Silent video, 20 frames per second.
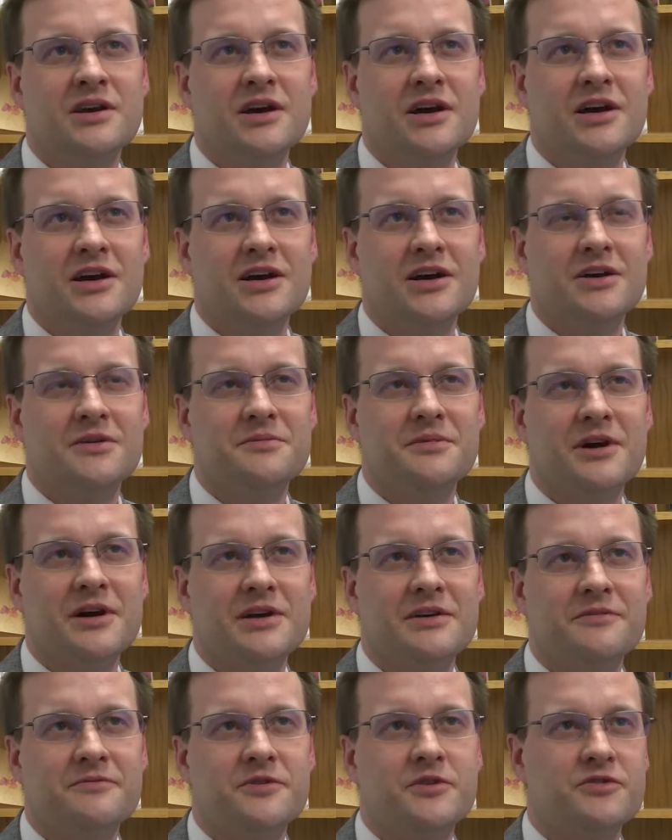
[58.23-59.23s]

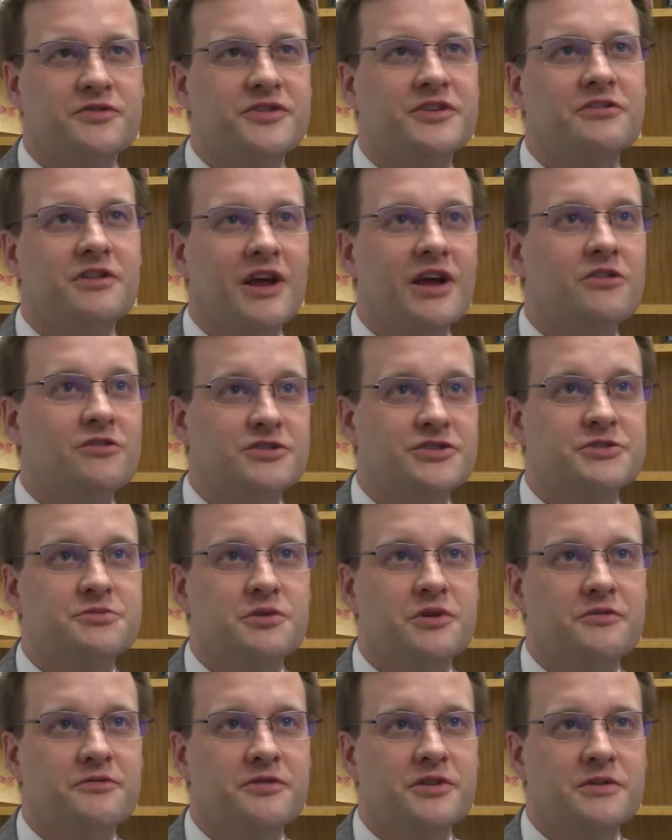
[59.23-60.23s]
if they're still
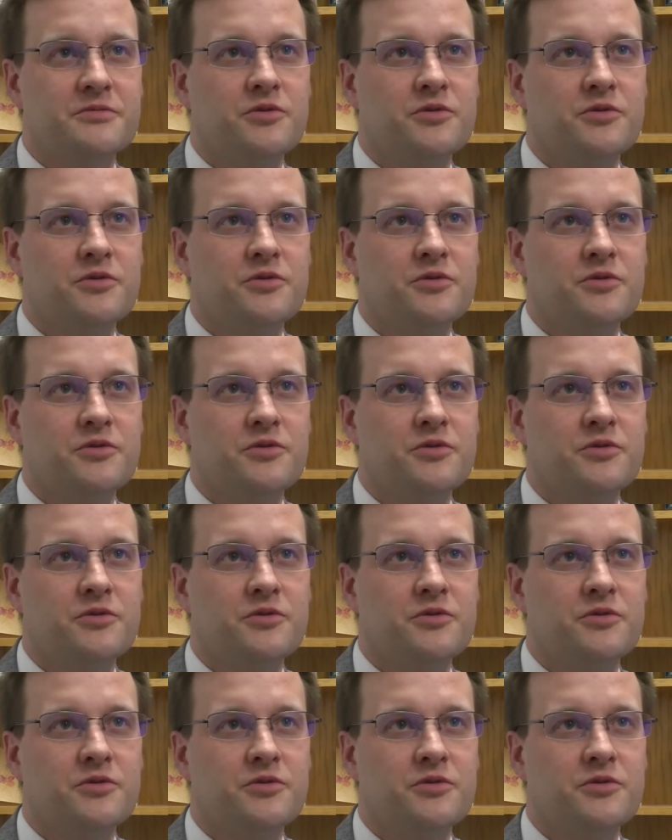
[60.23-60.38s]
eligible for the